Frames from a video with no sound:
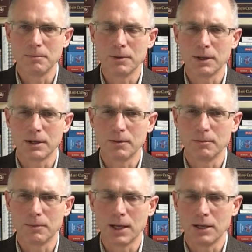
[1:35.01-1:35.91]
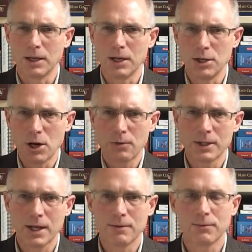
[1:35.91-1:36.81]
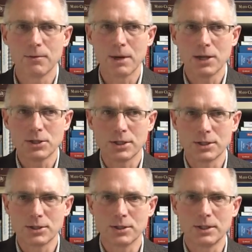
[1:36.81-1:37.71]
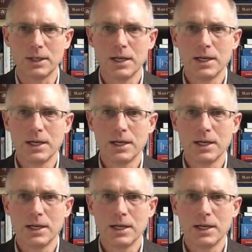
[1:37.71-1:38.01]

And knowing that information, it's good